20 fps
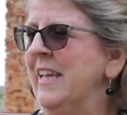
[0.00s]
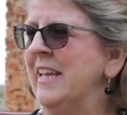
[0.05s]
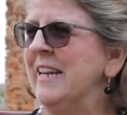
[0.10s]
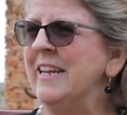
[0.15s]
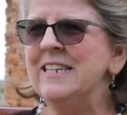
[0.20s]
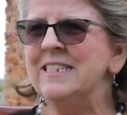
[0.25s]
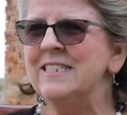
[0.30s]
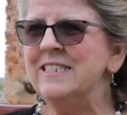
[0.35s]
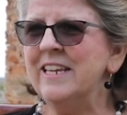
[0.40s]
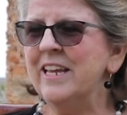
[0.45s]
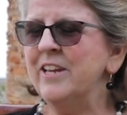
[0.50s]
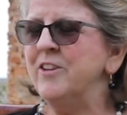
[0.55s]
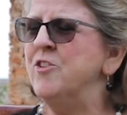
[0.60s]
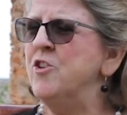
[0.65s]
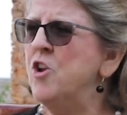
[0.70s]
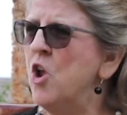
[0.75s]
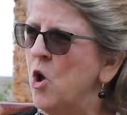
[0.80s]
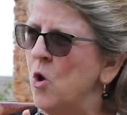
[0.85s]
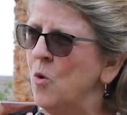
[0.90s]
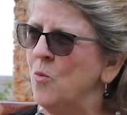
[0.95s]
And he said,
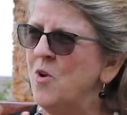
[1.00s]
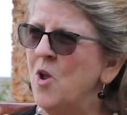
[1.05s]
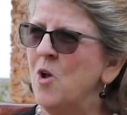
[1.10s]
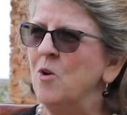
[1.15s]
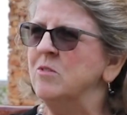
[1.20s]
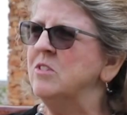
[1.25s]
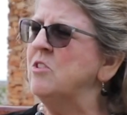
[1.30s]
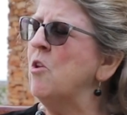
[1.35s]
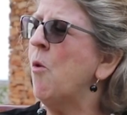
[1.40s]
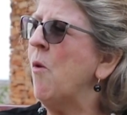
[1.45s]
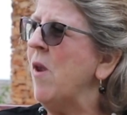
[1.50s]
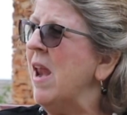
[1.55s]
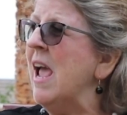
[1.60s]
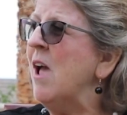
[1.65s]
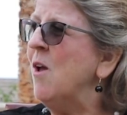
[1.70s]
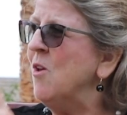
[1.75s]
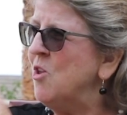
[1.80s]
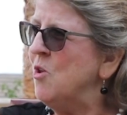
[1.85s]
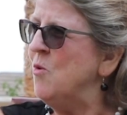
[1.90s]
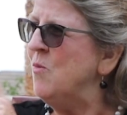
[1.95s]
no, so
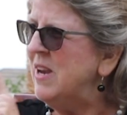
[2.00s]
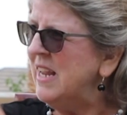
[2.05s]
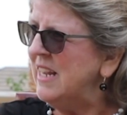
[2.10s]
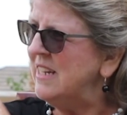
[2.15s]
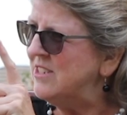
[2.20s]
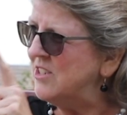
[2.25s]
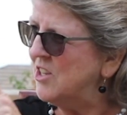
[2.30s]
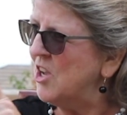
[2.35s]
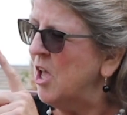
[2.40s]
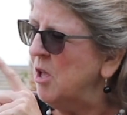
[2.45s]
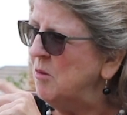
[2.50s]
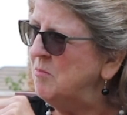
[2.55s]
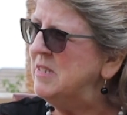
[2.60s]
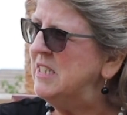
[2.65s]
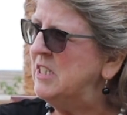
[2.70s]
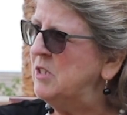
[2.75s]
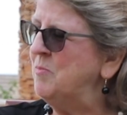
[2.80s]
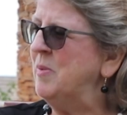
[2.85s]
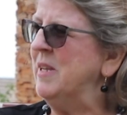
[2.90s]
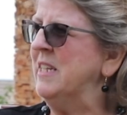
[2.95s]
now you need to come
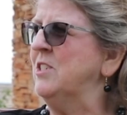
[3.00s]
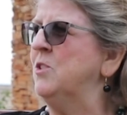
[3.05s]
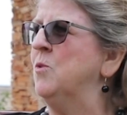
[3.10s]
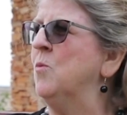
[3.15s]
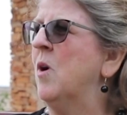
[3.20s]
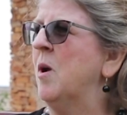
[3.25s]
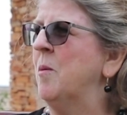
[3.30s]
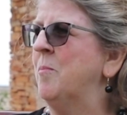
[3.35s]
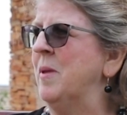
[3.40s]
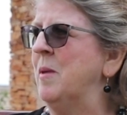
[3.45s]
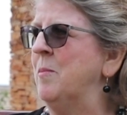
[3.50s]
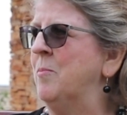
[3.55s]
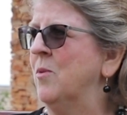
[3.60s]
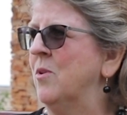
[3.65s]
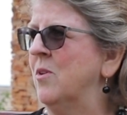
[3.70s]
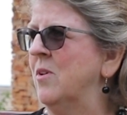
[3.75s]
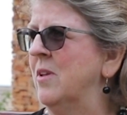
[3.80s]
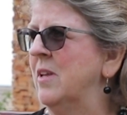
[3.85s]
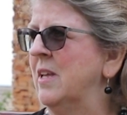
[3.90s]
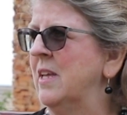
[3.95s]
and speak to our
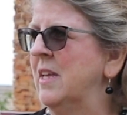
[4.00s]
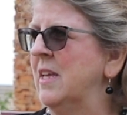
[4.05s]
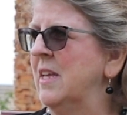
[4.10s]
people.